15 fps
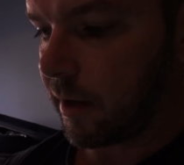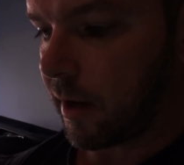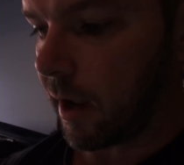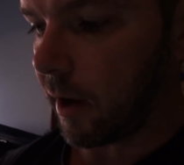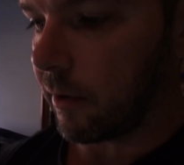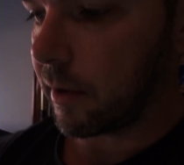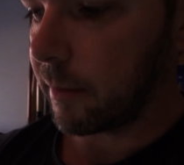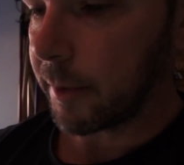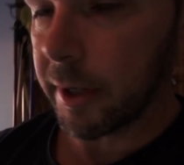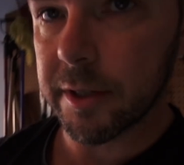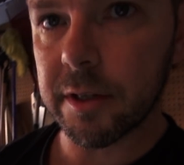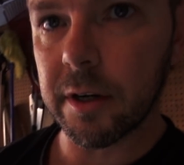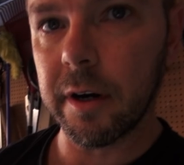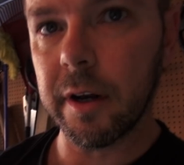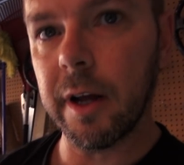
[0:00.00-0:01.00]
Now I'm gonna
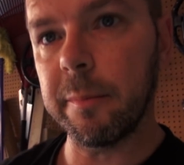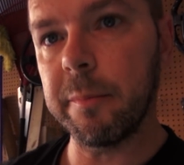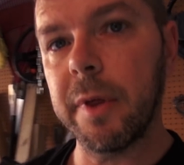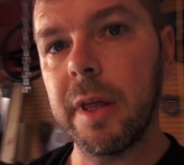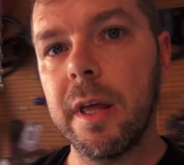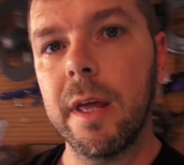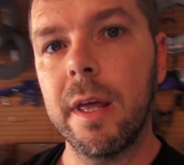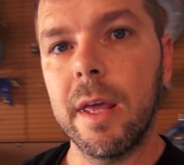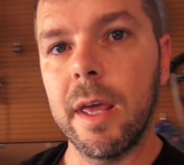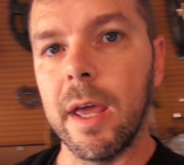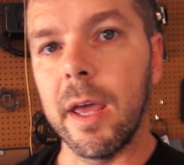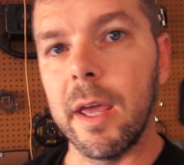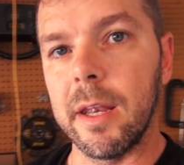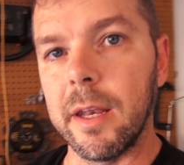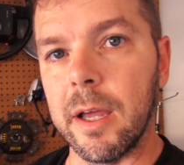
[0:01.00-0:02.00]
start it up
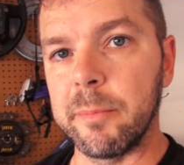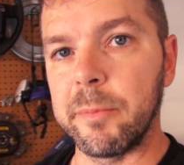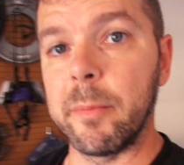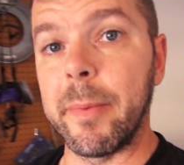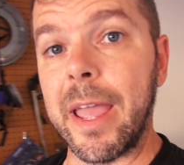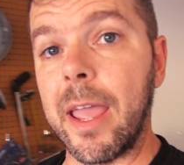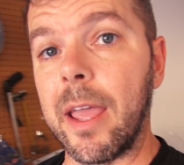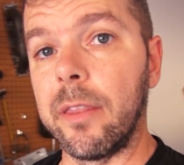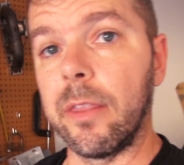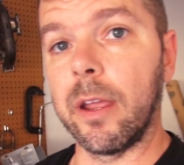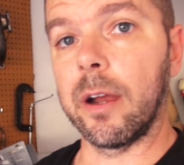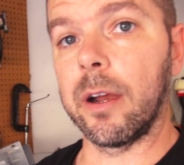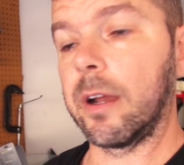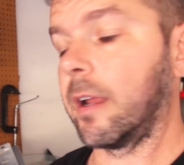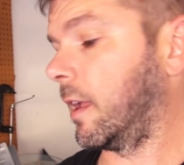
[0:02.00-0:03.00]
and put my hand
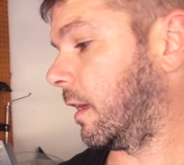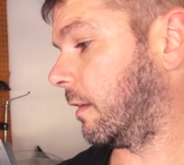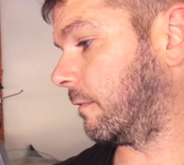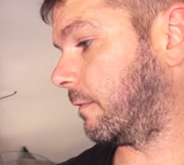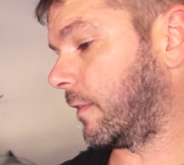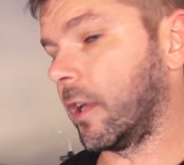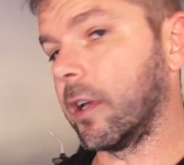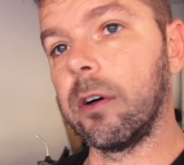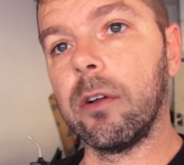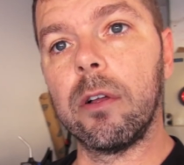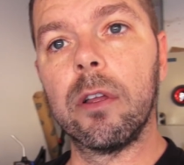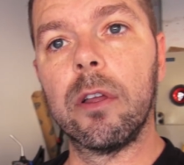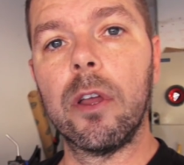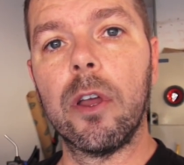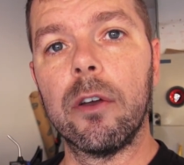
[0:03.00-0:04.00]
there and
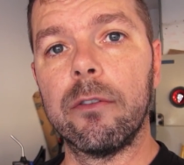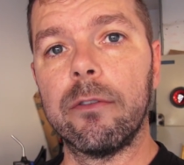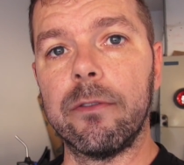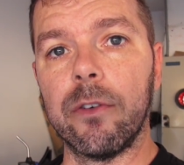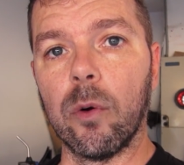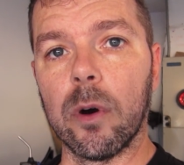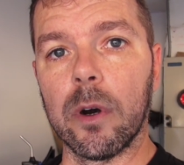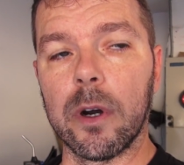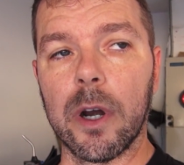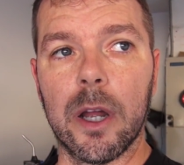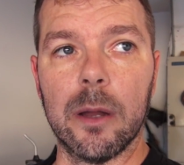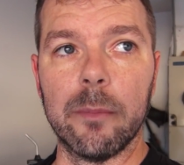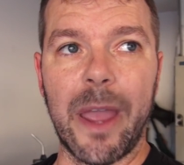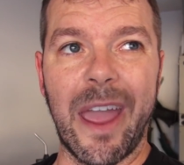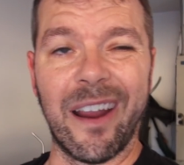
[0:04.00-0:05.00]
feel for
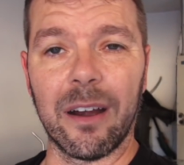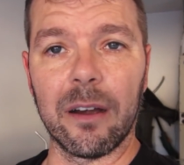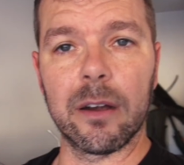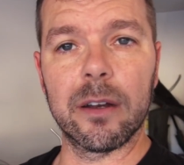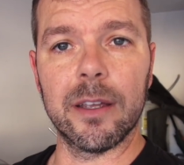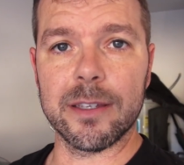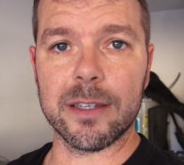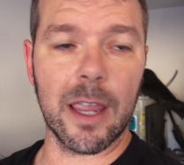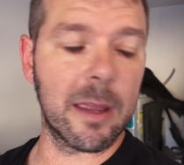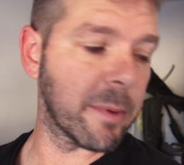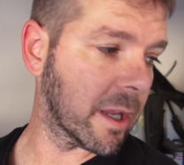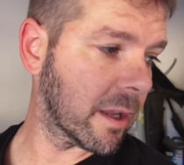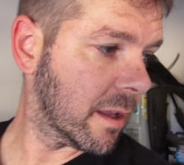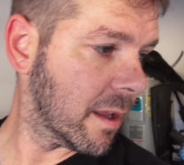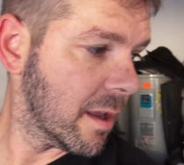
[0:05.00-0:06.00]
air
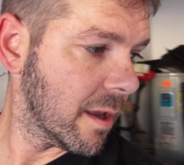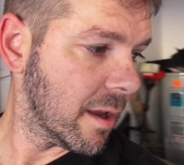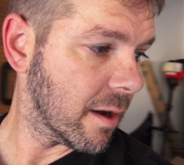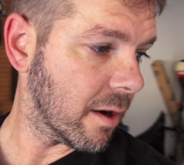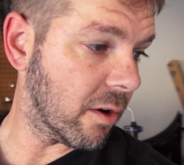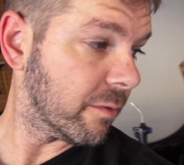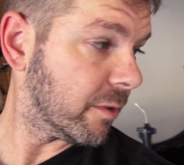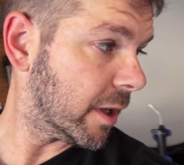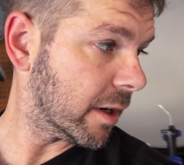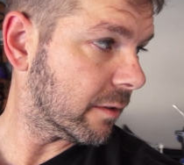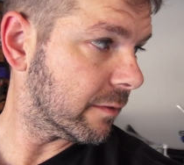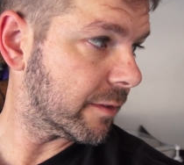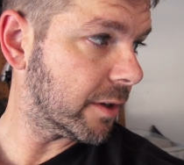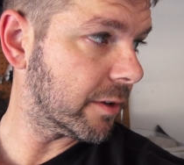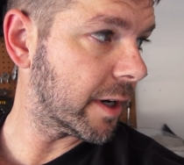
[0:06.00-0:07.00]
escaping. Hopefully I
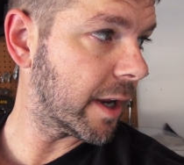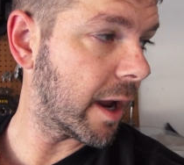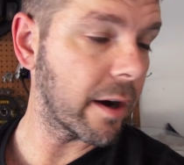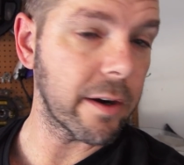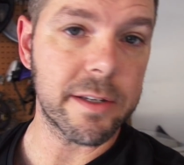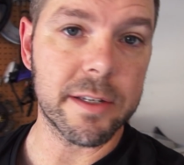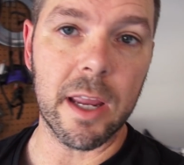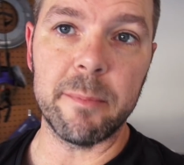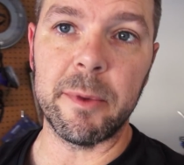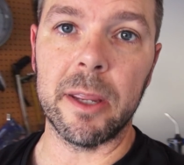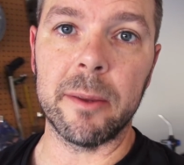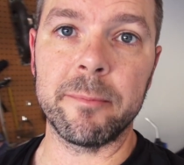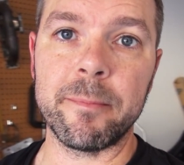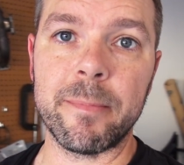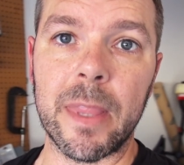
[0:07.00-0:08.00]
don't feel any air
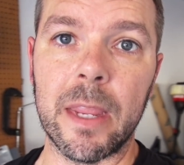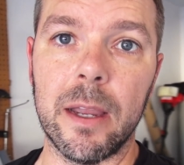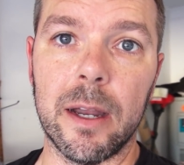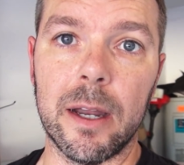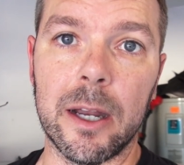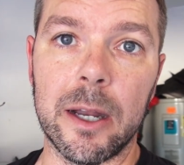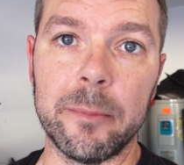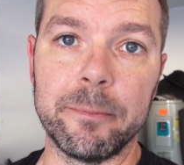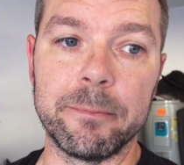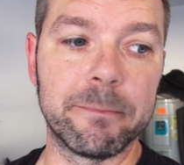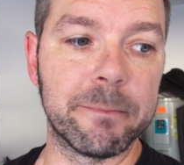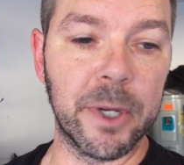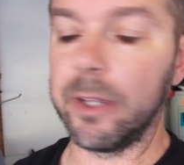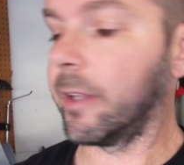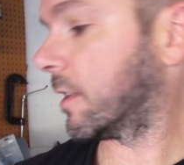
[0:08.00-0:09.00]
escaping,
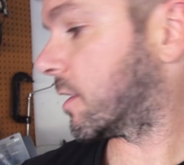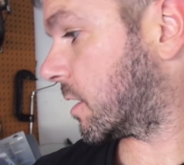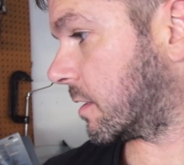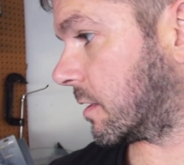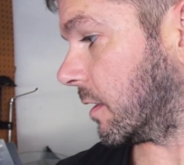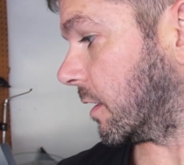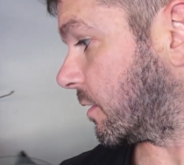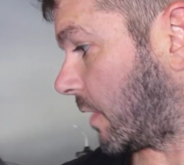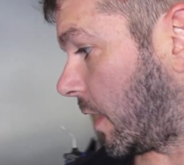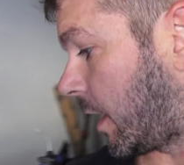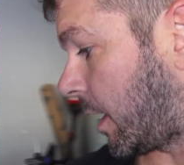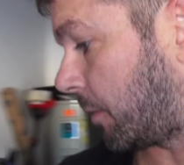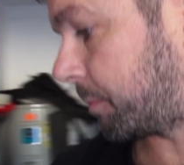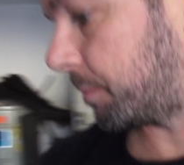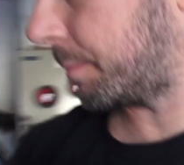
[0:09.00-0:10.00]
but let's find out.